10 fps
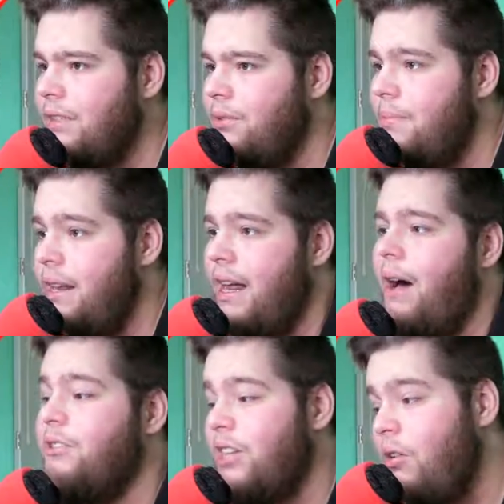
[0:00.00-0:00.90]
little bit.
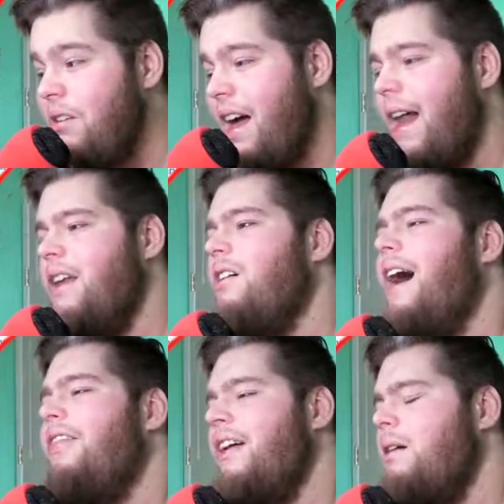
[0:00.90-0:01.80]
I
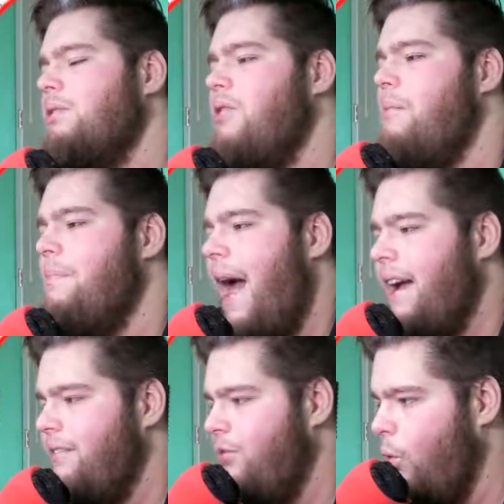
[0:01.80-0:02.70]
think I was going back
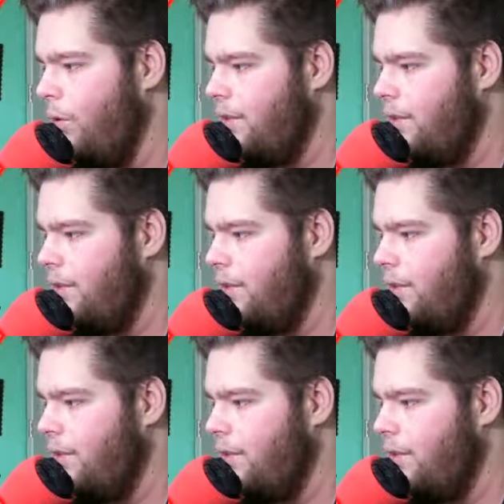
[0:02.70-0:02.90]
and forth